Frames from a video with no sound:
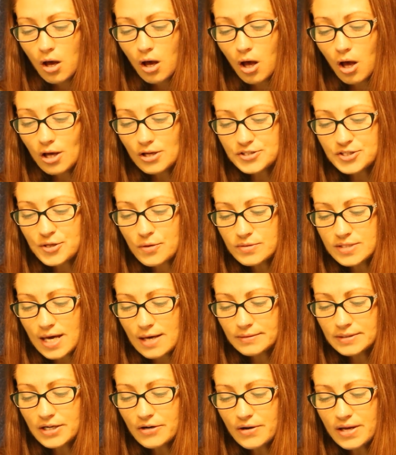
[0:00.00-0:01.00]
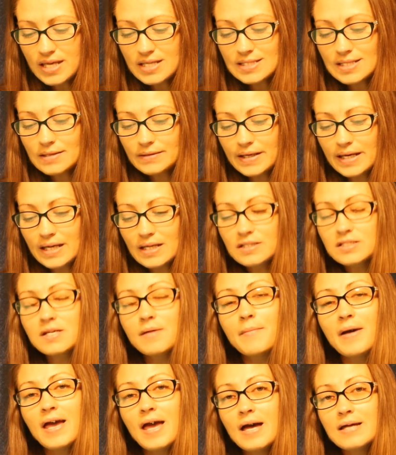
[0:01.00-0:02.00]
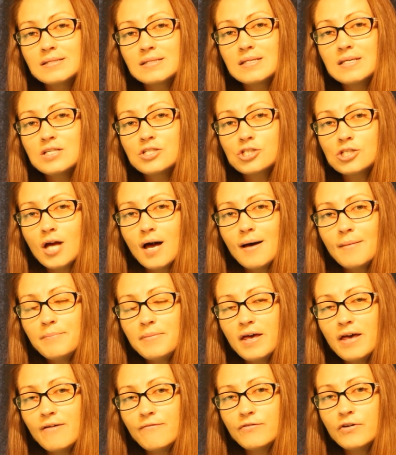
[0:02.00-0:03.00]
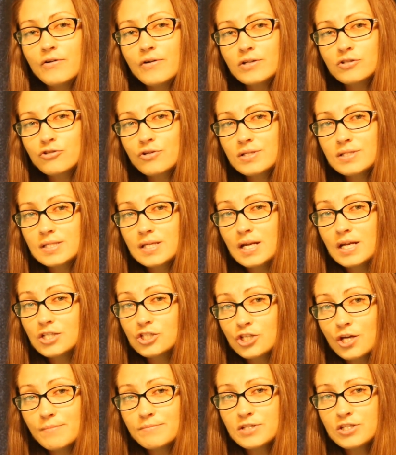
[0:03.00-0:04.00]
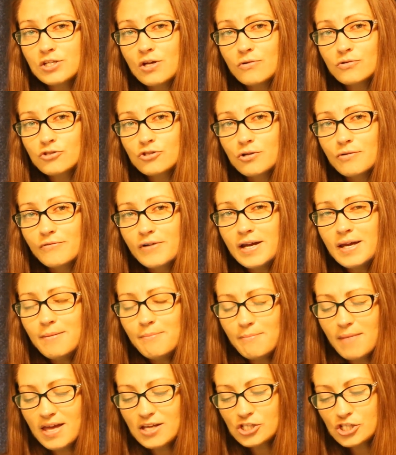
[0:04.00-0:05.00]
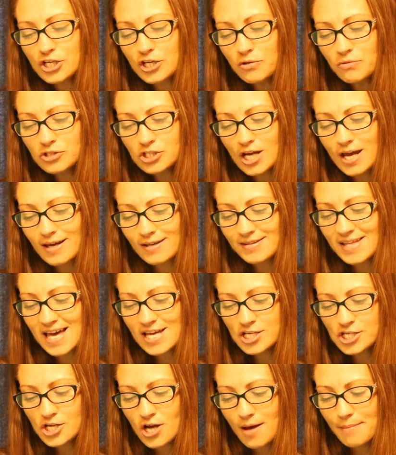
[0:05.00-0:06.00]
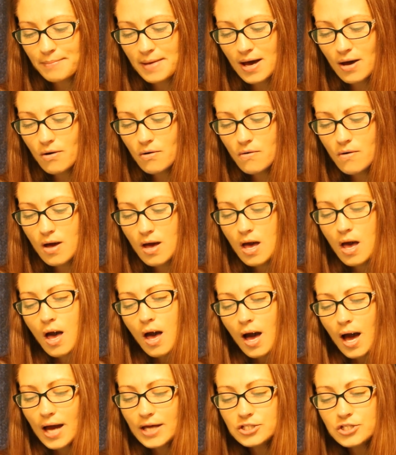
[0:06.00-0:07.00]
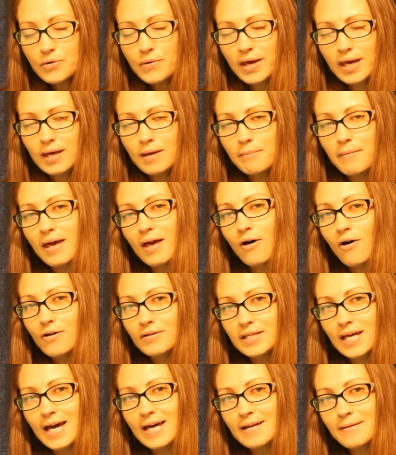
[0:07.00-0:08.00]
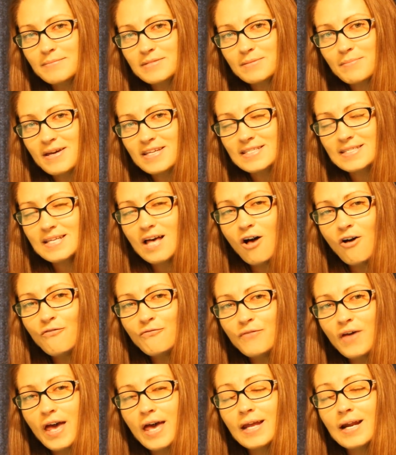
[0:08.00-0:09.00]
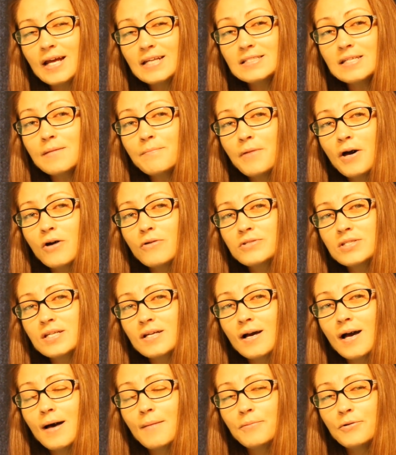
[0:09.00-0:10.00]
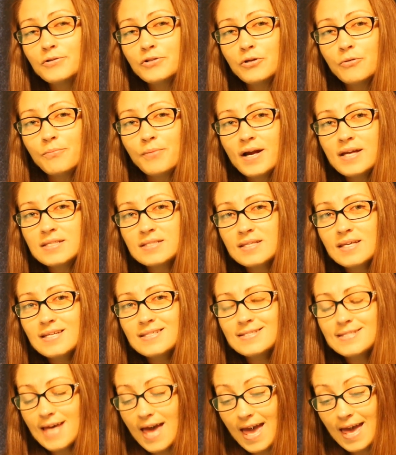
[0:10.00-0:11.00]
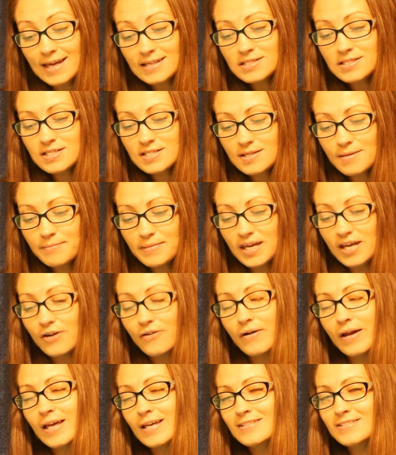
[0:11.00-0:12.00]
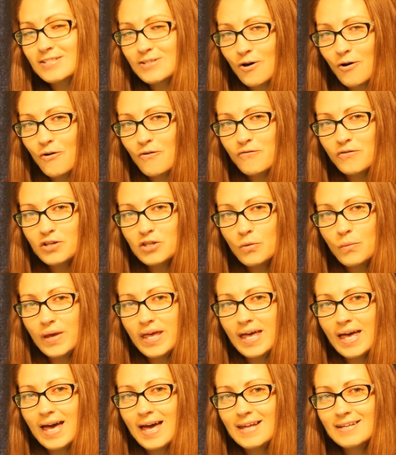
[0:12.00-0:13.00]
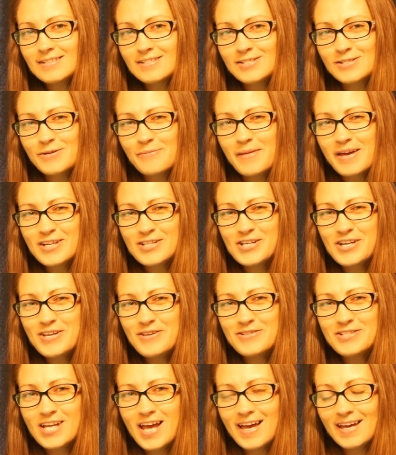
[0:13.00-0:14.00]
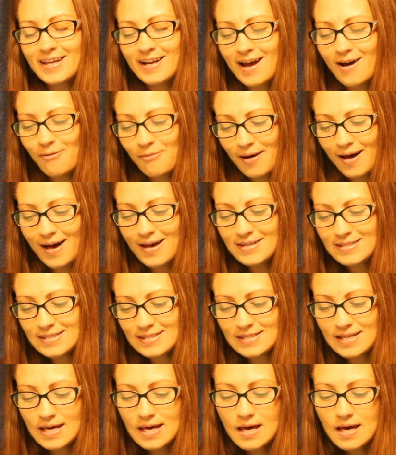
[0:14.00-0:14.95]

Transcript: Also down there is a link to my Etsy shop. If you're interested in gemstone jewelry, make sure you check that shop out. I do hand make all the items myself, and I did post a couple new bracelets and some earrings over the weekend, so make sure you check it out, guys.